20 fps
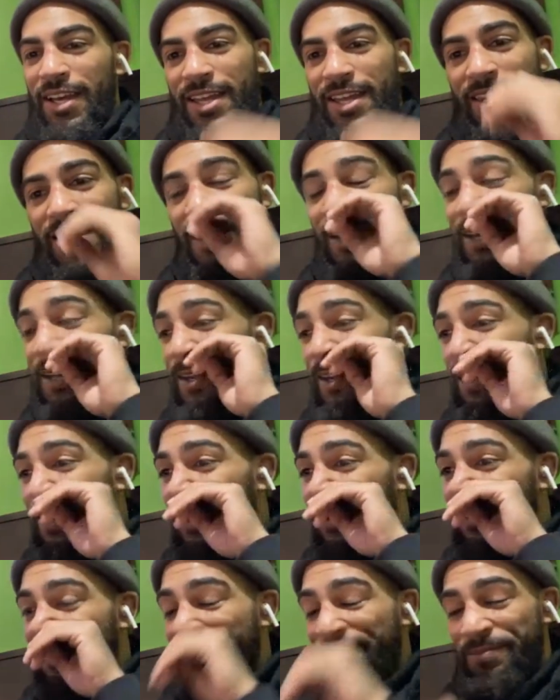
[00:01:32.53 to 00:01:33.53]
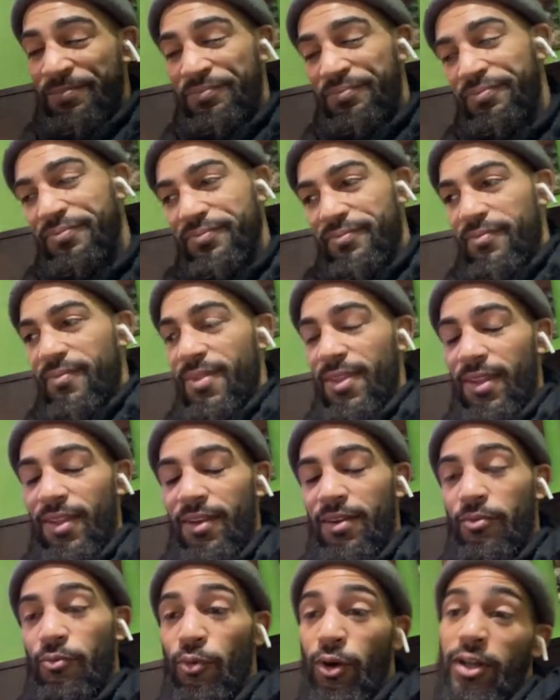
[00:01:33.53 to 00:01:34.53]
And then
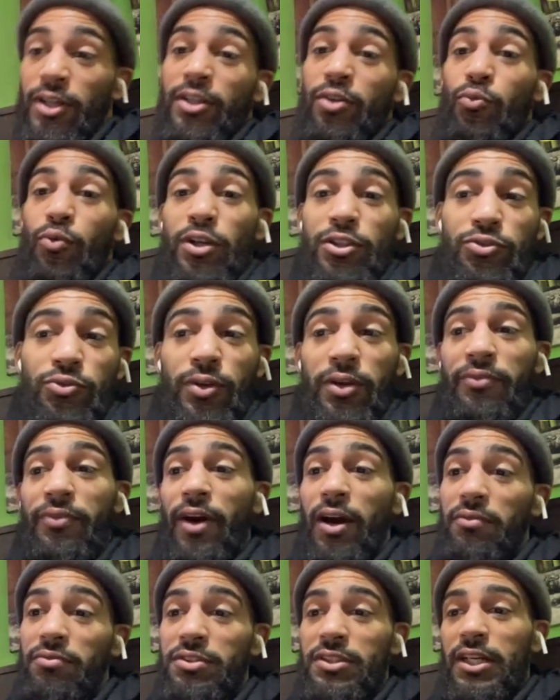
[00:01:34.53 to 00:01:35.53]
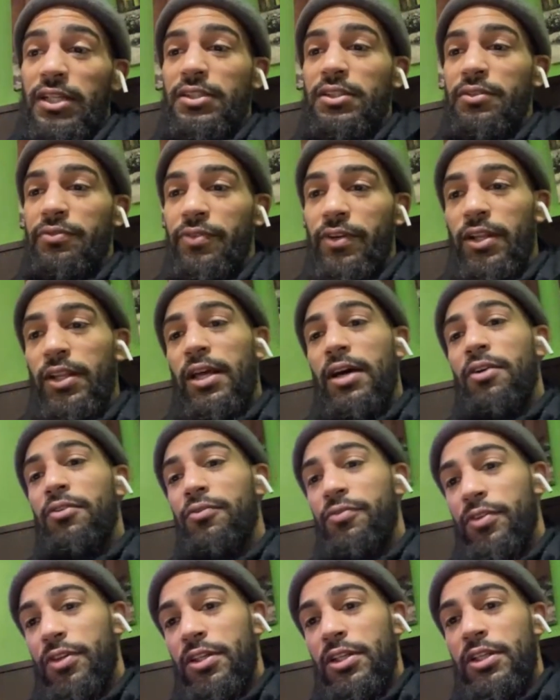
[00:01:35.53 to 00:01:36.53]
one of the 125ers actually fell
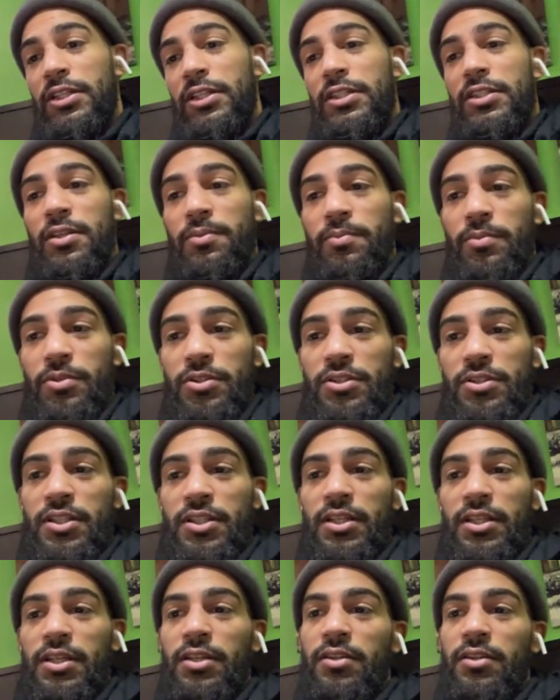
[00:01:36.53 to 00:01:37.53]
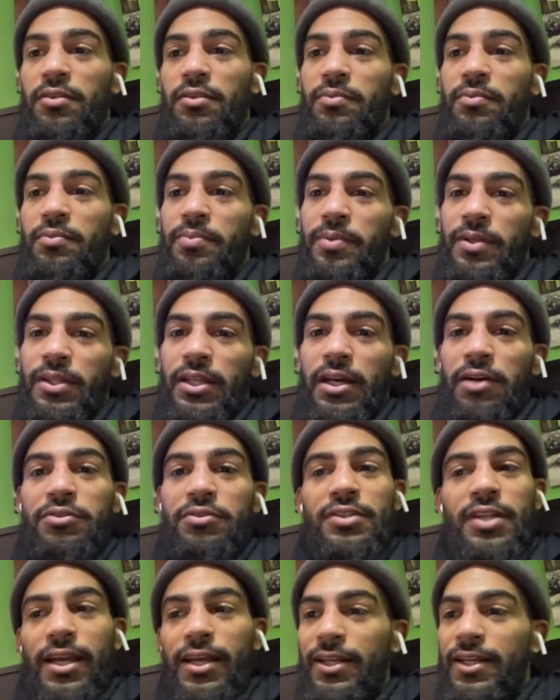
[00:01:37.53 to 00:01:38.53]
out for the December 10th, but that
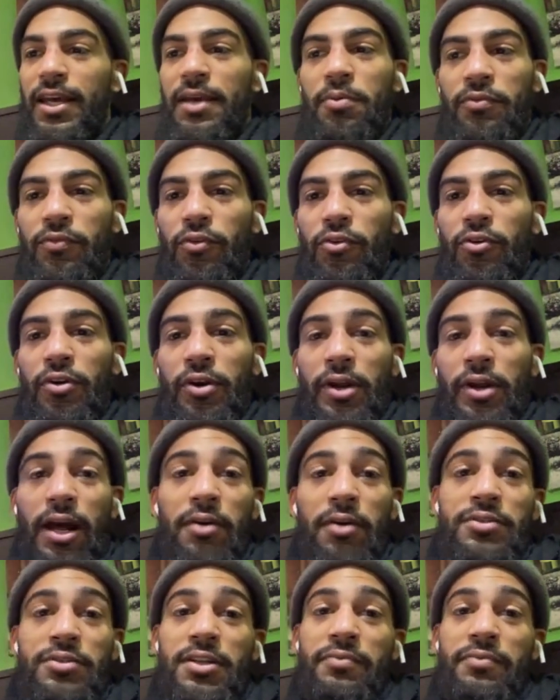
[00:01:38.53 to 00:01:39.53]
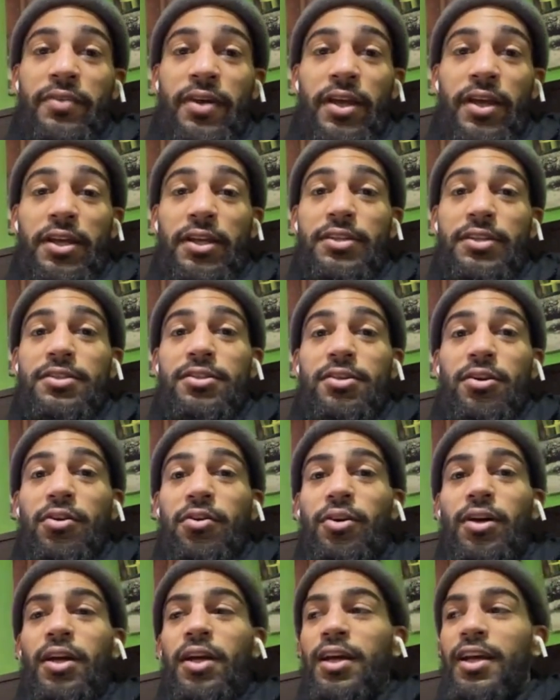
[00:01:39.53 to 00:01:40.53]
was like a day before. And I was in Vegas,
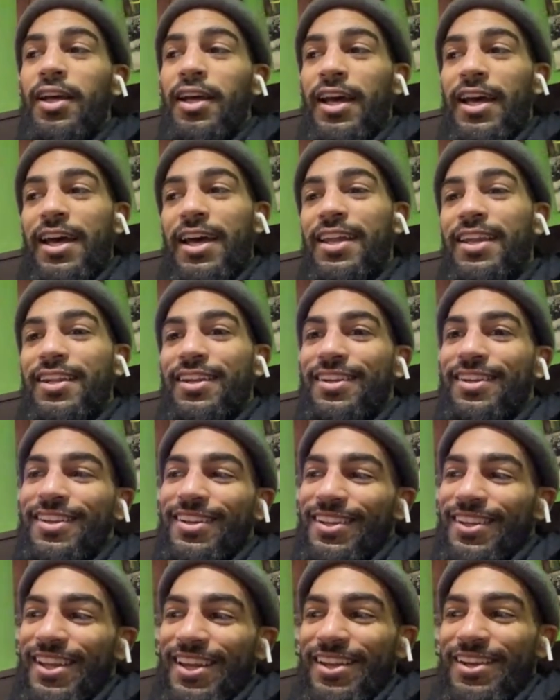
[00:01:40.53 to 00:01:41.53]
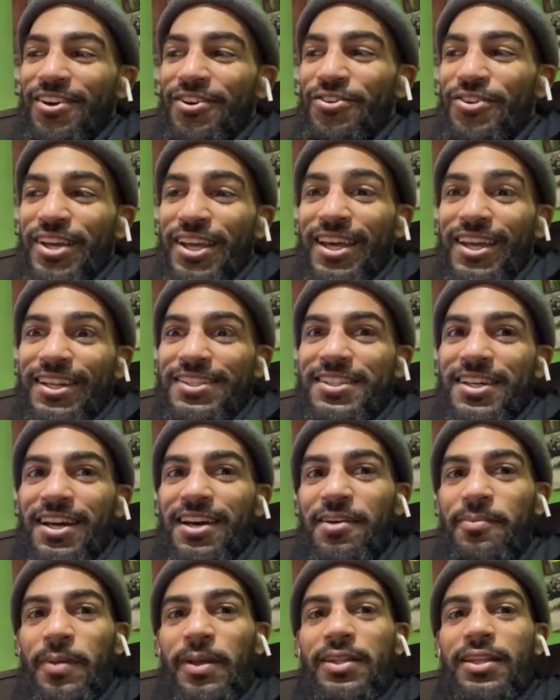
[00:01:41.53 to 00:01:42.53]
so had they known ahead of
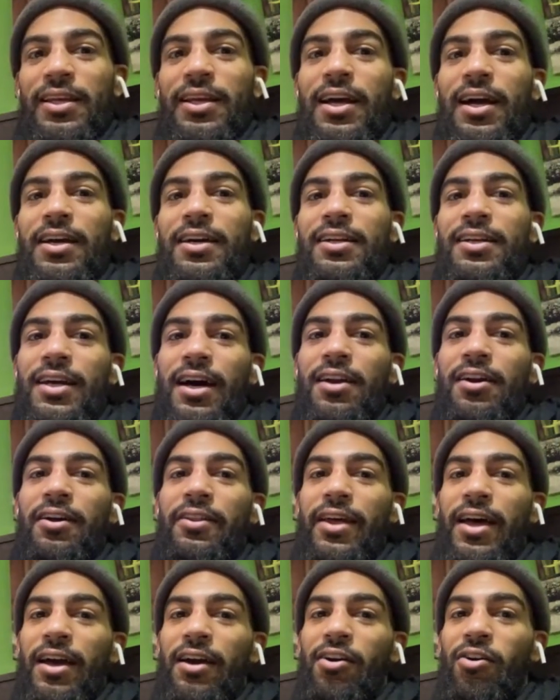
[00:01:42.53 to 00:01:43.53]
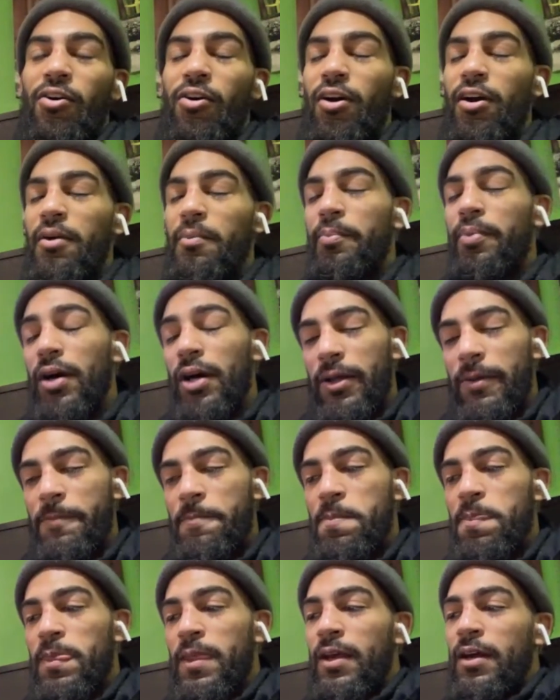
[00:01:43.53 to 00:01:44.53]
time, I think I could have got on that card. But
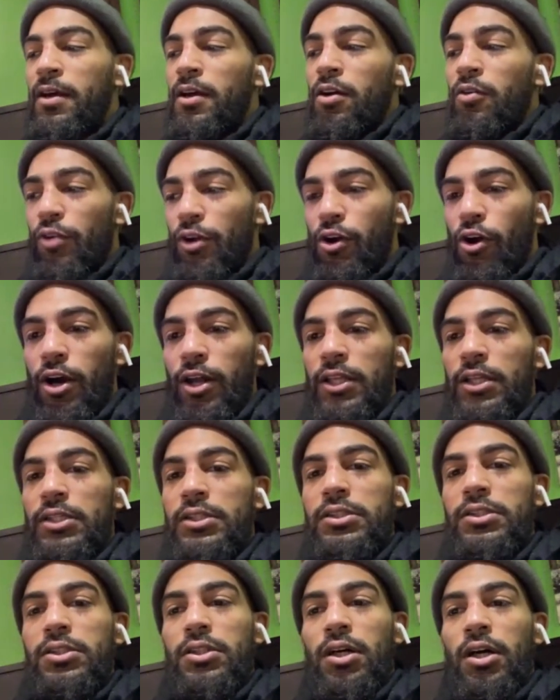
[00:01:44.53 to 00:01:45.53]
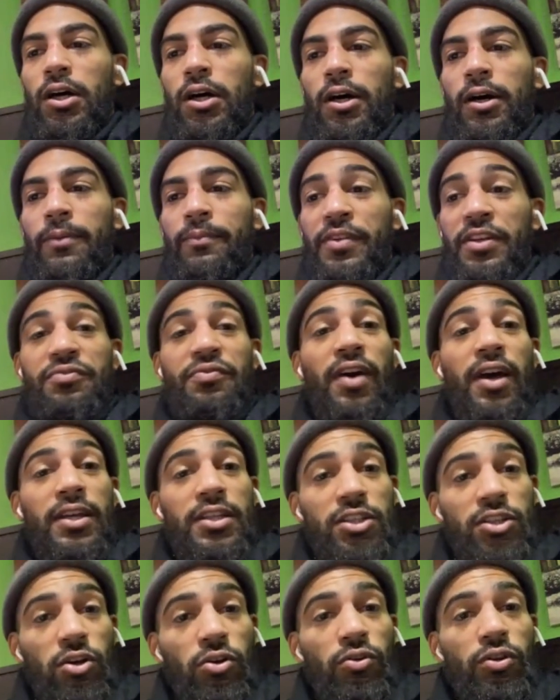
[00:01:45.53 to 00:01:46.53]
regardless, this
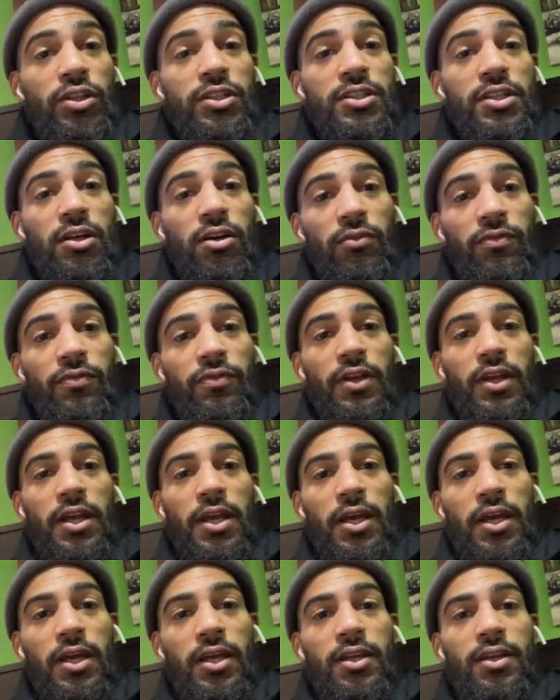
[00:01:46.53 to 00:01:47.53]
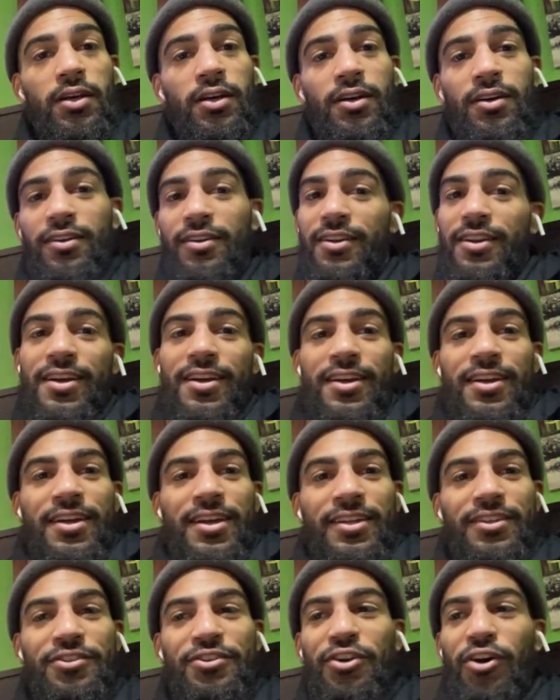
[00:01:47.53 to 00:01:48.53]
fight showed itself. And,
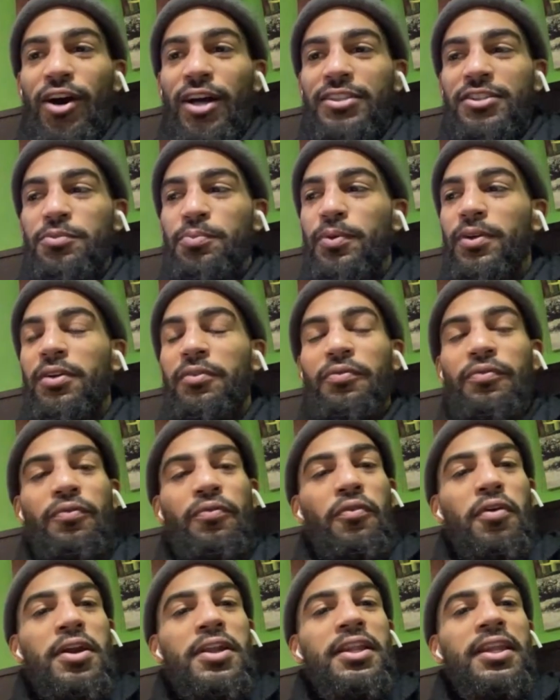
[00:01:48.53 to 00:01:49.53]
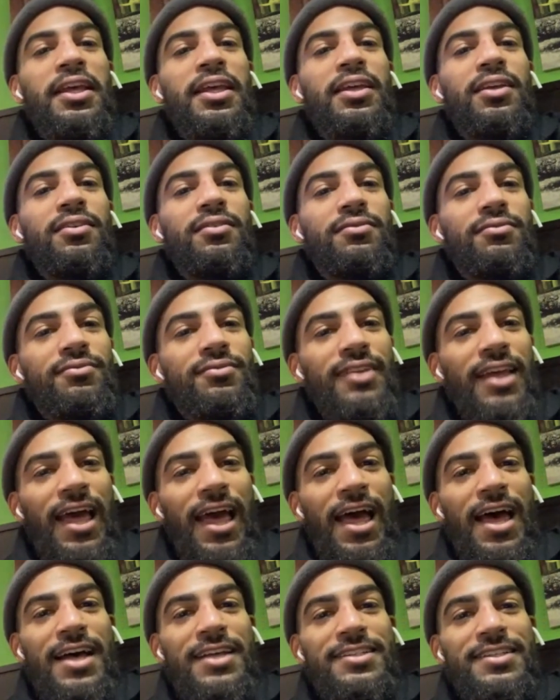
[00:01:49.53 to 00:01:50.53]
you know, I just put a friendly
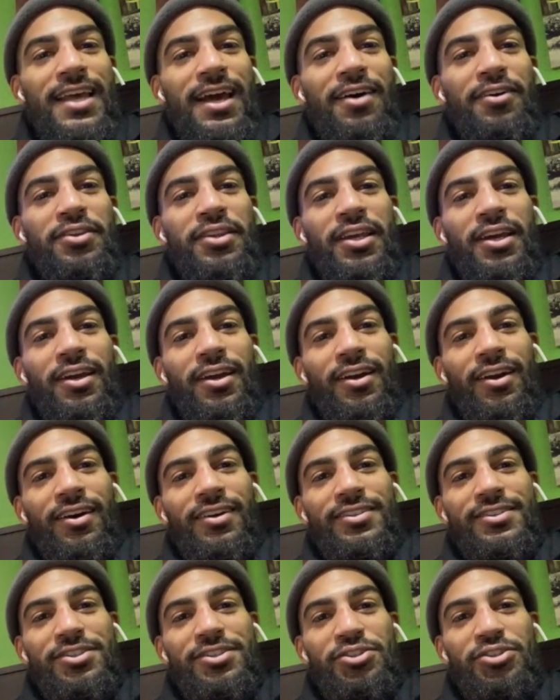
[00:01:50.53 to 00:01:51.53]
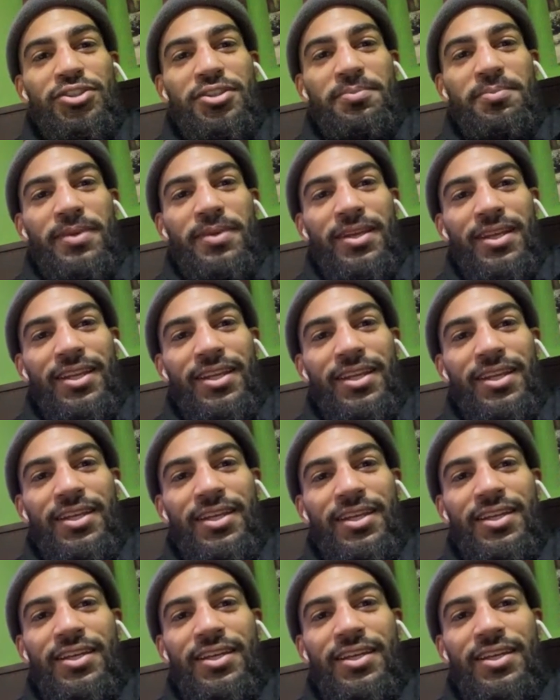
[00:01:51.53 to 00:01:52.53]
ask out there on social
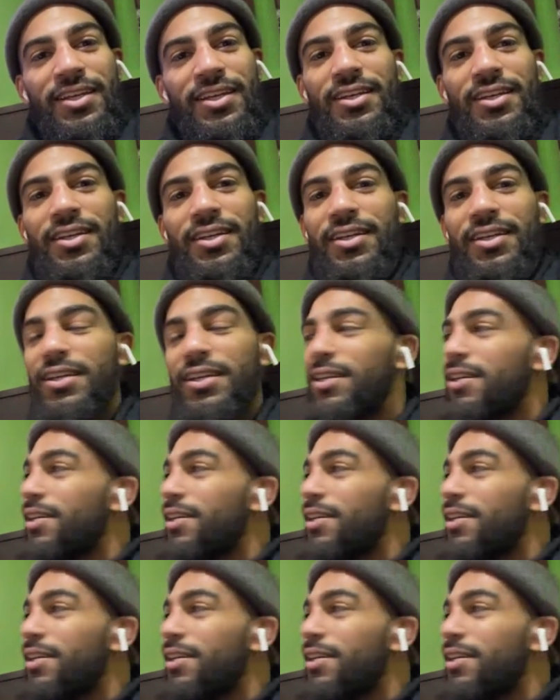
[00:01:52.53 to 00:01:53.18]
media.